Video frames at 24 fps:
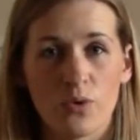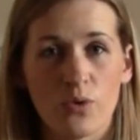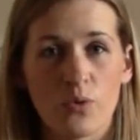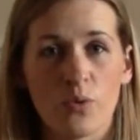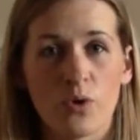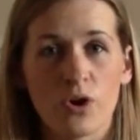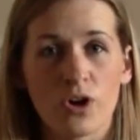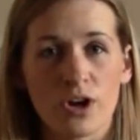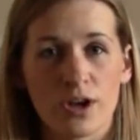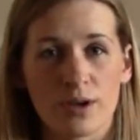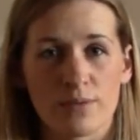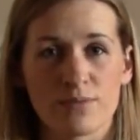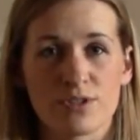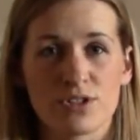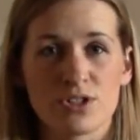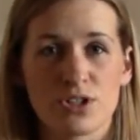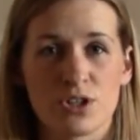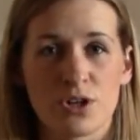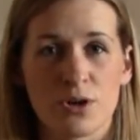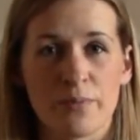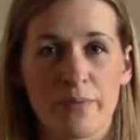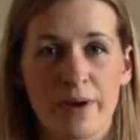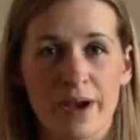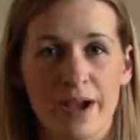what comes to
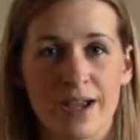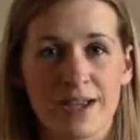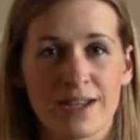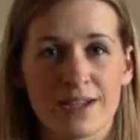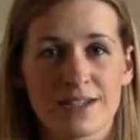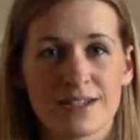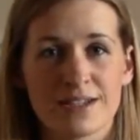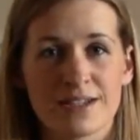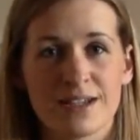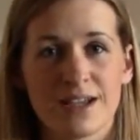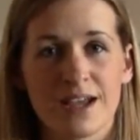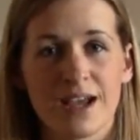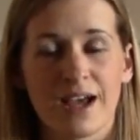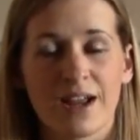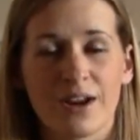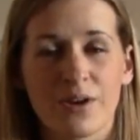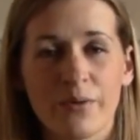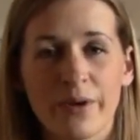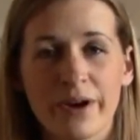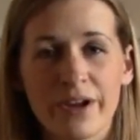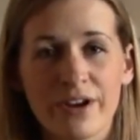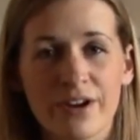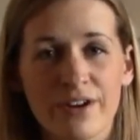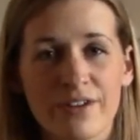your mind? And
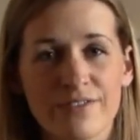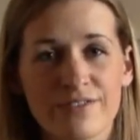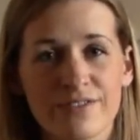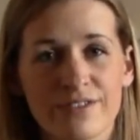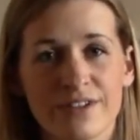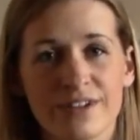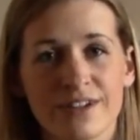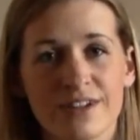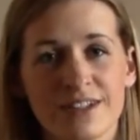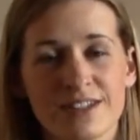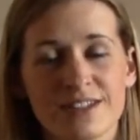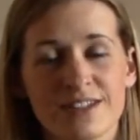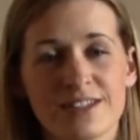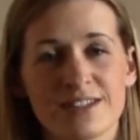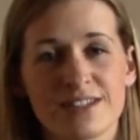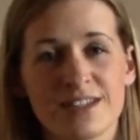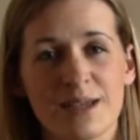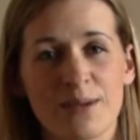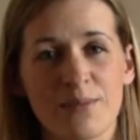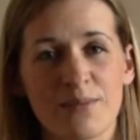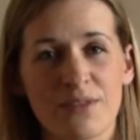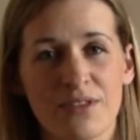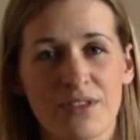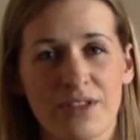quite often it's the
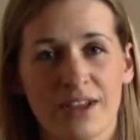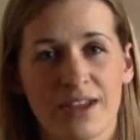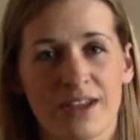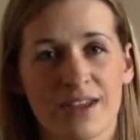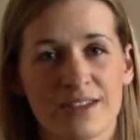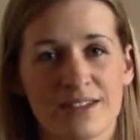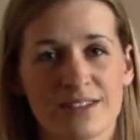same thing.